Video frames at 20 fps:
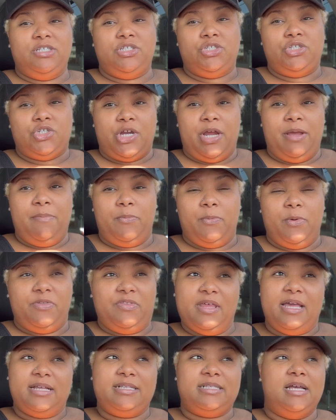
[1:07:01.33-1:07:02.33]
strip with
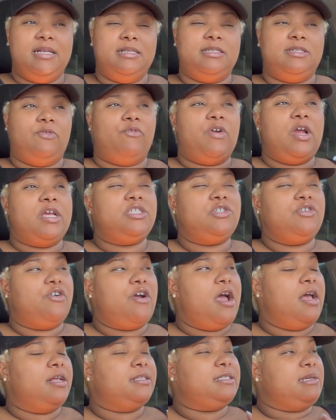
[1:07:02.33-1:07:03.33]
like tons of
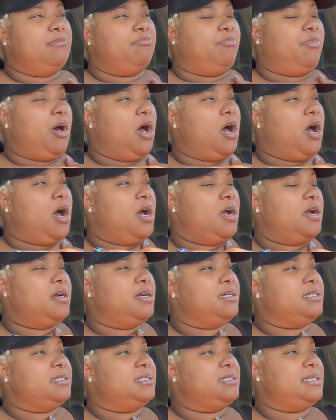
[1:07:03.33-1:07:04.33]
restaurants and
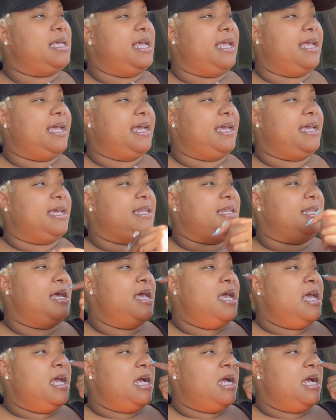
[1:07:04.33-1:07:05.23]
bars and